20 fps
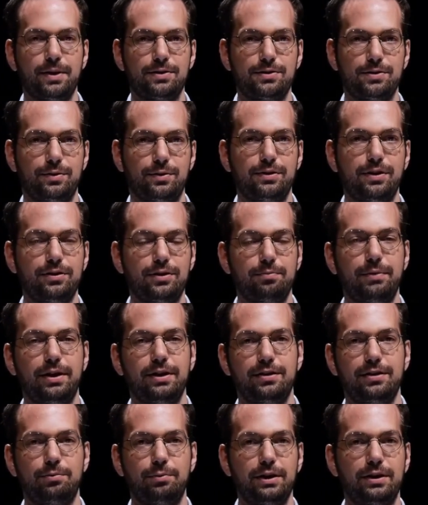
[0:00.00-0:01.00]
So another
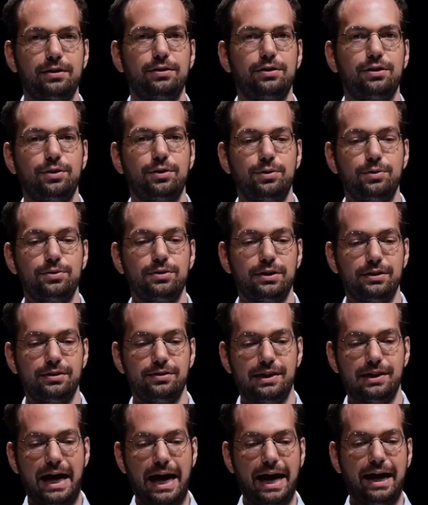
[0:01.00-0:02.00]
method we can use
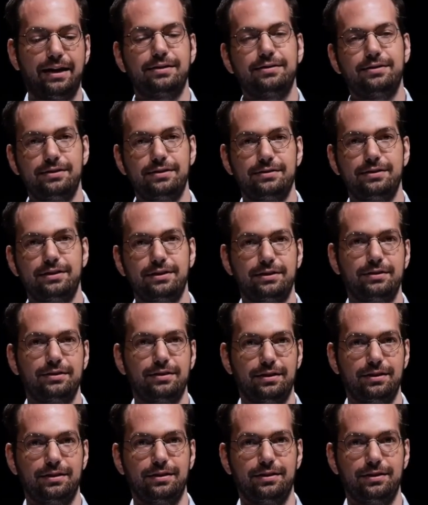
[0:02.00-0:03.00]
is
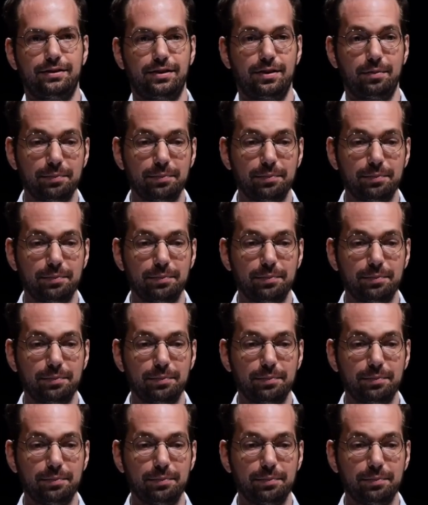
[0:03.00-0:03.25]
accessing uh,